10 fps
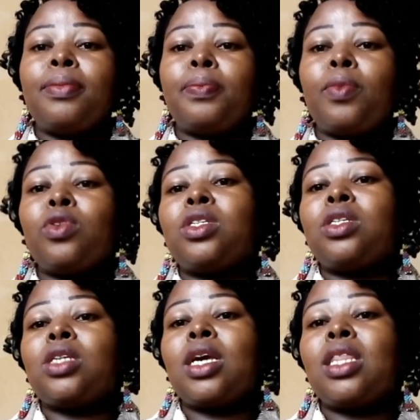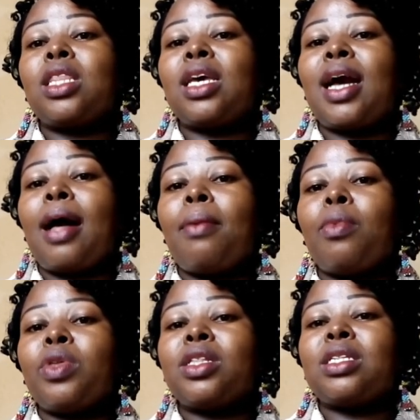mostly they come
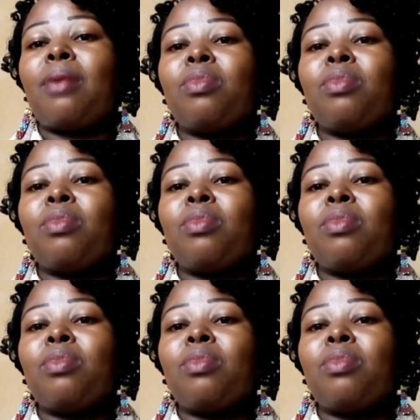with some